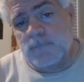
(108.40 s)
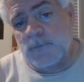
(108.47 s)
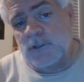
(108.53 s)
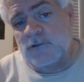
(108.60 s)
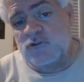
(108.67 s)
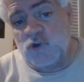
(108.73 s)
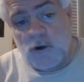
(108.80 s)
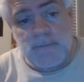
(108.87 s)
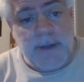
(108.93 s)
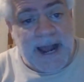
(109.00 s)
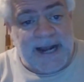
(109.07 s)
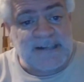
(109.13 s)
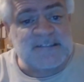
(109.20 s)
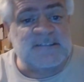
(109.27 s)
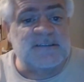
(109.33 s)
short
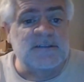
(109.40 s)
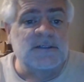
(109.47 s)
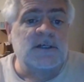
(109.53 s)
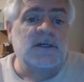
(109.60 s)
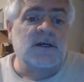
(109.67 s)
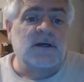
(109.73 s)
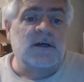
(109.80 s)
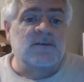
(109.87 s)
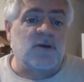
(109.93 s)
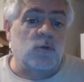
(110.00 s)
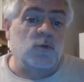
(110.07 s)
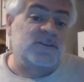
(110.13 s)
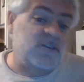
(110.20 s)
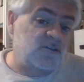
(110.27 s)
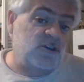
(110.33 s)
box. So,
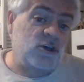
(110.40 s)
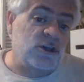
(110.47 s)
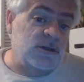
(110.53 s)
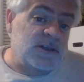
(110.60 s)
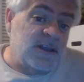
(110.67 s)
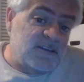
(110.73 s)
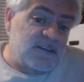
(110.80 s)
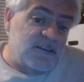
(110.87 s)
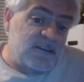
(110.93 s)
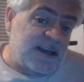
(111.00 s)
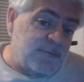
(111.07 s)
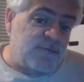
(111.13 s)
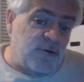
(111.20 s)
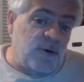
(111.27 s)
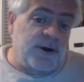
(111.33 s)
which is good because I live
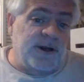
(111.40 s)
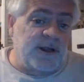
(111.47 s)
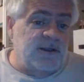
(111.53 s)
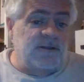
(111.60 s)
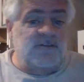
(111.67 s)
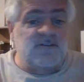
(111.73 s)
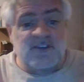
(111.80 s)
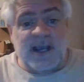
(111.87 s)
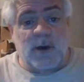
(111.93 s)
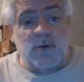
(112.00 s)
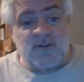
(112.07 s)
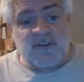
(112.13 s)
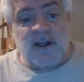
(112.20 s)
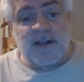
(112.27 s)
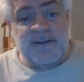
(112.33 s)
in Florida. There's
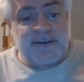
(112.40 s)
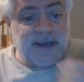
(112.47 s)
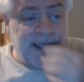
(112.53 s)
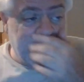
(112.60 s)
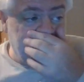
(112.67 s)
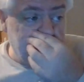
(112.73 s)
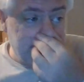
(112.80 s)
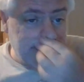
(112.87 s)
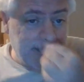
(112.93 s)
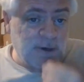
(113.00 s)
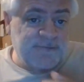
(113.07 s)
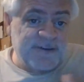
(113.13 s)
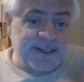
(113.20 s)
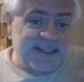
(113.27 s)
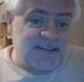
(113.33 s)
showers all the time. You know,
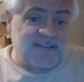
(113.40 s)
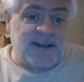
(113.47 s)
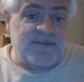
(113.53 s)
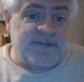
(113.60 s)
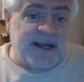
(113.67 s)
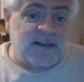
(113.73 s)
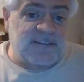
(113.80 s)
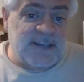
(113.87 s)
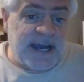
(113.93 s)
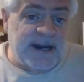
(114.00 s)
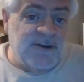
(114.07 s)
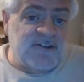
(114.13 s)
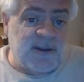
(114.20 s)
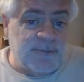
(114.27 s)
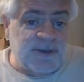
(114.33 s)
if it gets left outside
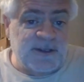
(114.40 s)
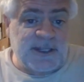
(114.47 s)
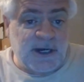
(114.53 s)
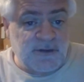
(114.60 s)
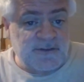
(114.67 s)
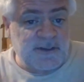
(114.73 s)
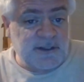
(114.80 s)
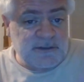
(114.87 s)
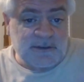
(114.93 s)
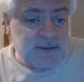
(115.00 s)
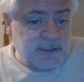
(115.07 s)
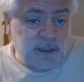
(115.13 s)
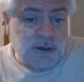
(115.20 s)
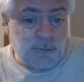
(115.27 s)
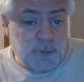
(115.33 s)
or something, then it,
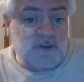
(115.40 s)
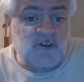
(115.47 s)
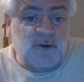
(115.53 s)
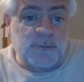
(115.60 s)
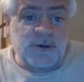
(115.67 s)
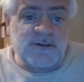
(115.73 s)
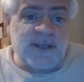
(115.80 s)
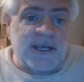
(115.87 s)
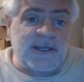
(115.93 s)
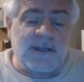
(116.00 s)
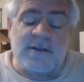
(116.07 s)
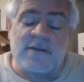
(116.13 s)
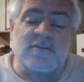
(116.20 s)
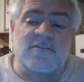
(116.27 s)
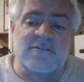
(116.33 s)
you know the books are
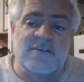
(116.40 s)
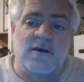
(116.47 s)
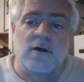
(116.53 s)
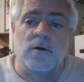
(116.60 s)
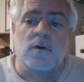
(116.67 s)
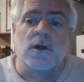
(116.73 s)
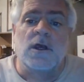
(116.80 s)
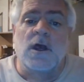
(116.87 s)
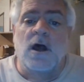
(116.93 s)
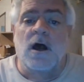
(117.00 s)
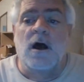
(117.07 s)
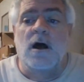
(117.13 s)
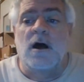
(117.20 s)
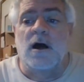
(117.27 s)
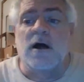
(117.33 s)
protected. So,
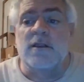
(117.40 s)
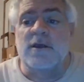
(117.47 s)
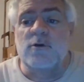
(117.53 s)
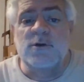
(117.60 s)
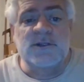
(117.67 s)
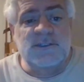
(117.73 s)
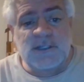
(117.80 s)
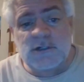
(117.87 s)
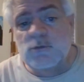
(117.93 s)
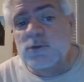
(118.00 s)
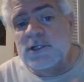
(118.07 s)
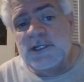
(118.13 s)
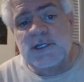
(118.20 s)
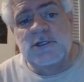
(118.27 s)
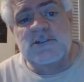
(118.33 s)
uh, they did a
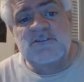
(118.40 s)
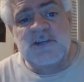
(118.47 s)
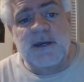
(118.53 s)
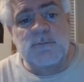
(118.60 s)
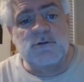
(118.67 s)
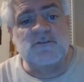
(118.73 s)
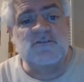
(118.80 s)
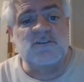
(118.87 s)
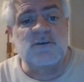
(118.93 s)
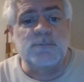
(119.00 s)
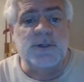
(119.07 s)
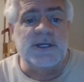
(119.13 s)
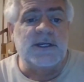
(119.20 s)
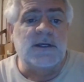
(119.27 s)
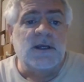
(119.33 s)
really good job with
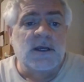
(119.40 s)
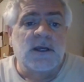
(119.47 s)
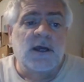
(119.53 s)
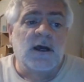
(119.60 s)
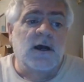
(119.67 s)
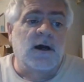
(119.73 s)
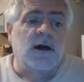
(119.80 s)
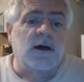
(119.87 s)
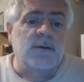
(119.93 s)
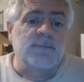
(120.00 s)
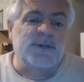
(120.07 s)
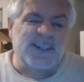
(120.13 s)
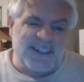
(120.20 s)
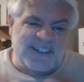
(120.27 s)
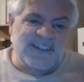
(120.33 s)
shipping um,
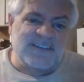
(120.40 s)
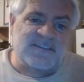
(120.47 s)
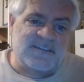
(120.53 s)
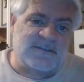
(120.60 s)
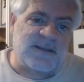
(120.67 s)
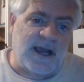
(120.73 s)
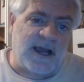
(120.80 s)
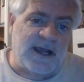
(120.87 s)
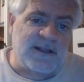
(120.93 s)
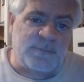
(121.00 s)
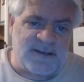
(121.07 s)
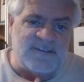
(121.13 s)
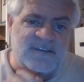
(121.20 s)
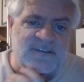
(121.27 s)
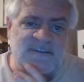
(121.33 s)
but it is on the
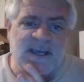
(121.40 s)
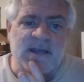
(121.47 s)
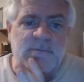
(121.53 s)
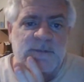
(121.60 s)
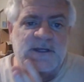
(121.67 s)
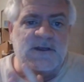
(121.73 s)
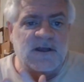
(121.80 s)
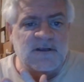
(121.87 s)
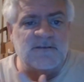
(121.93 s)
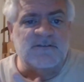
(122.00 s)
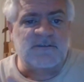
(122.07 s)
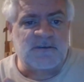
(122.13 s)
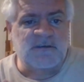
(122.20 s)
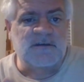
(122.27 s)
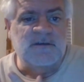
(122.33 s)
pricey side because